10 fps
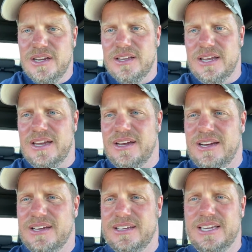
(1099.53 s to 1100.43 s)
They
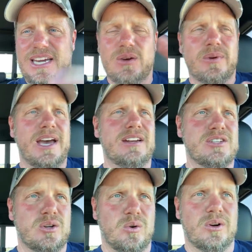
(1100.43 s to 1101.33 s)
uh, he ran a
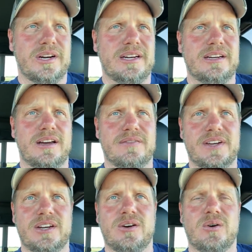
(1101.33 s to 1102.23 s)
story, a
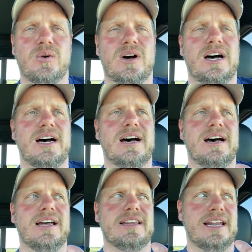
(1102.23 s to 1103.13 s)
video
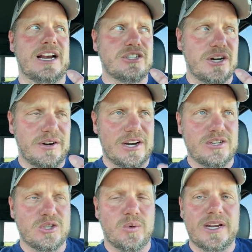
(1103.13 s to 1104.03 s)
on the next
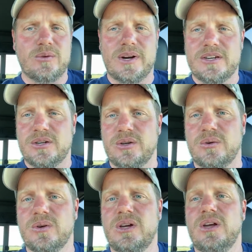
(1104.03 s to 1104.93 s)
generation twenty
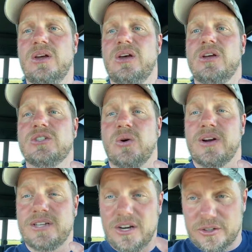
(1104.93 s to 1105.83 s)
twenty-two Toyota
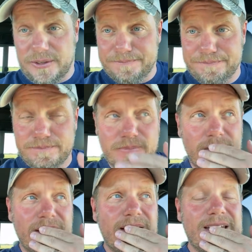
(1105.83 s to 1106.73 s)
Tundra.
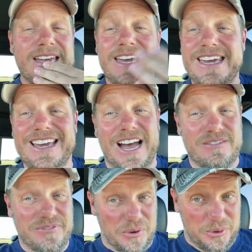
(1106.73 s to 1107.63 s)
He got
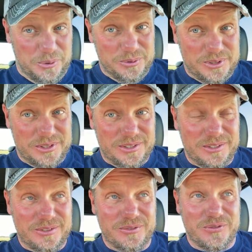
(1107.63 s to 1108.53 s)
photos
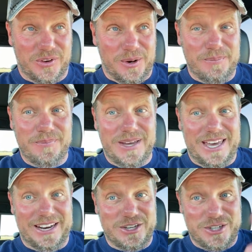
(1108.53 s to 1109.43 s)
from
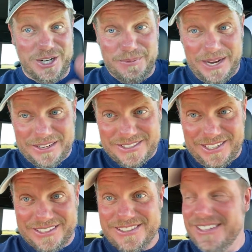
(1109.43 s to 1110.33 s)
an engineer behind the
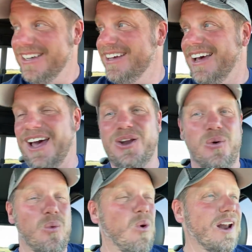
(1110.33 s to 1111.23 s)
scenes. I don't
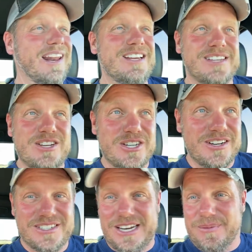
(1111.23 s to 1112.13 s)
know what it is, engineers
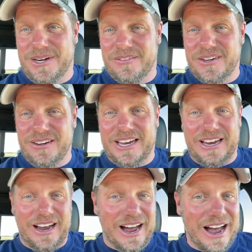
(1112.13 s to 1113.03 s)
this time of year. They're like
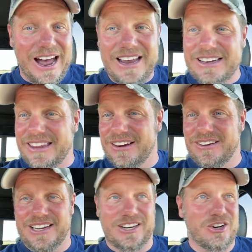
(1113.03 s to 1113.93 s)
hot and they're
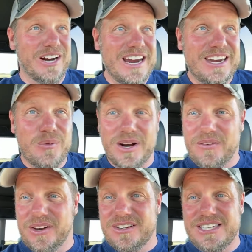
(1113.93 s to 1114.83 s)
like cranky,
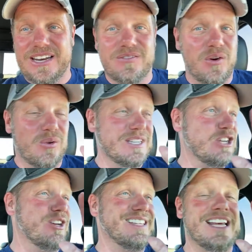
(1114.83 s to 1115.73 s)
whatever. They're sending photos they
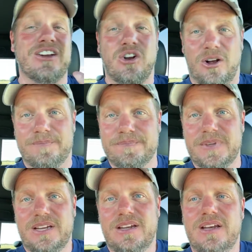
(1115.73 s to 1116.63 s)
shouldn't send at all.
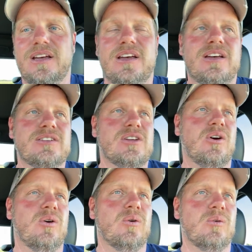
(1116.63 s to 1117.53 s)

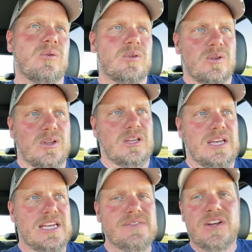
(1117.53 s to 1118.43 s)
So
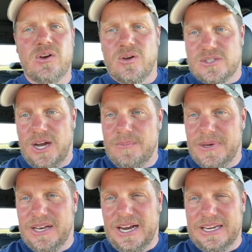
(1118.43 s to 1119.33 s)
his video goes up,
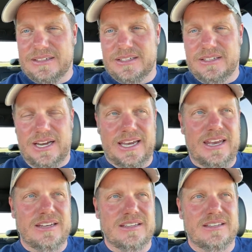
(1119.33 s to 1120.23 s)
and I I get.